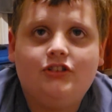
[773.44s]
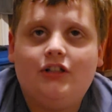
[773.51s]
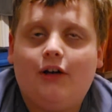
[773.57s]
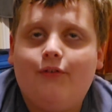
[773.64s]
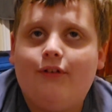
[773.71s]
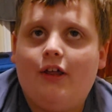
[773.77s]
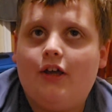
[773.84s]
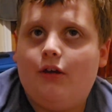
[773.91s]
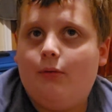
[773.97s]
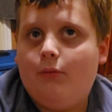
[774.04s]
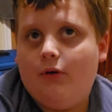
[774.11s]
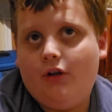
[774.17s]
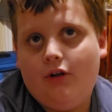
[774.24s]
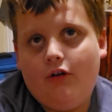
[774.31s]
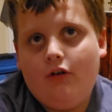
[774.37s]
the stuff that you
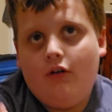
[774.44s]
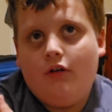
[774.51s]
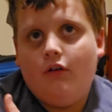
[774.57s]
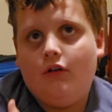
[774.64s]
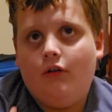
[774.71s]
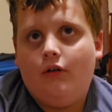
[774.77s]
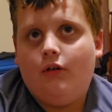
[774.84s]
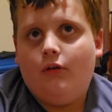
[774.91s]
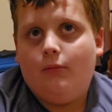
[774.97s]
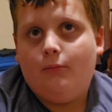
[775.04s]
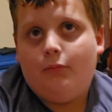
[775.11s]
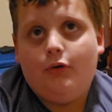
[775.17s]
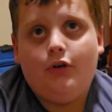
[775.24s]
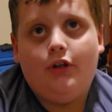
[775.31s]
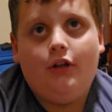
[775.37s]
would
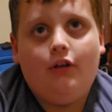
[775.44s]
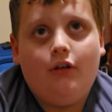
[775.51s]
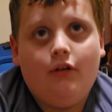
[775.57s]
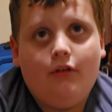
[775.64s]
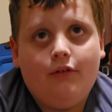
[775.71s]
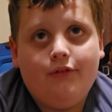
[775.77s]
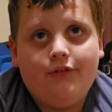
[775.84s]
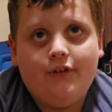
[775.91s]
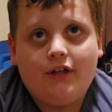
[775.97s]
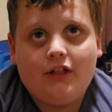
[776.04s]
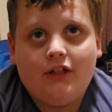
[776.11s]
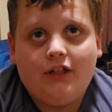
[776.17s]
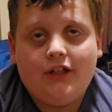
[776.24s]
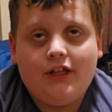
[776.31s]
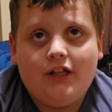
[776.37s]
put to
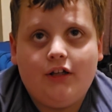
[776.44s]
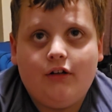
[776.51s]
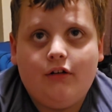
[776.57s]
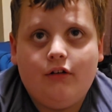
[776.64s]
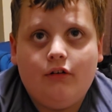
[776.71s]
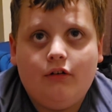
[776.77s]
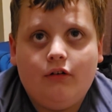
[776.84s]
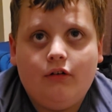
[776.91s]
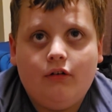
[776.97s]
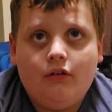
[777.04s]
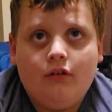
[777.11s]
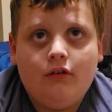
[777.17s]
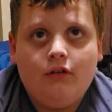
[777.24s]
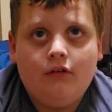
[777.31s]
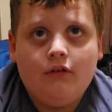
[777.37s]
clean
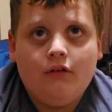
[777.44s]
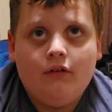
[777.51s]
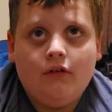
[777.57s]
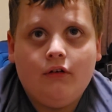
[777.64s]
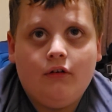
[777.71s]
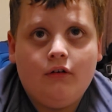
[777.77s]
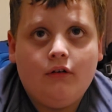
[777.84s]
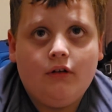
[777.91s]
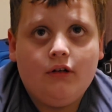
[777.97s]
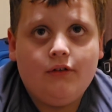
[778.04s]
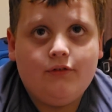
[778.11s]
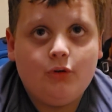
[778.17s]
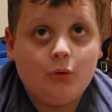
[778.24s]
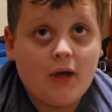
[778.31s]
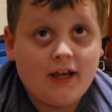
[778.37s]

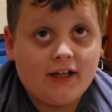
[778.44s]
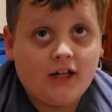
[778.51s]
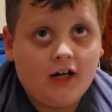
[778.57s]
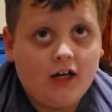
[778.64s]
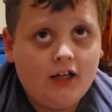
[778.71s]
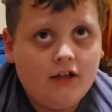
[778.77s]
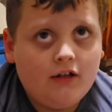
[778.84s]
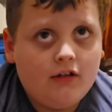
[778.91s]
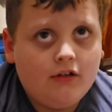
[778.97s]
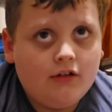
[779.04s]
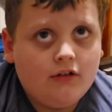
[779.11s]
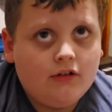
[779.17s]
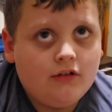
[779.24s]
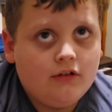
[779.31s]
if you get cut.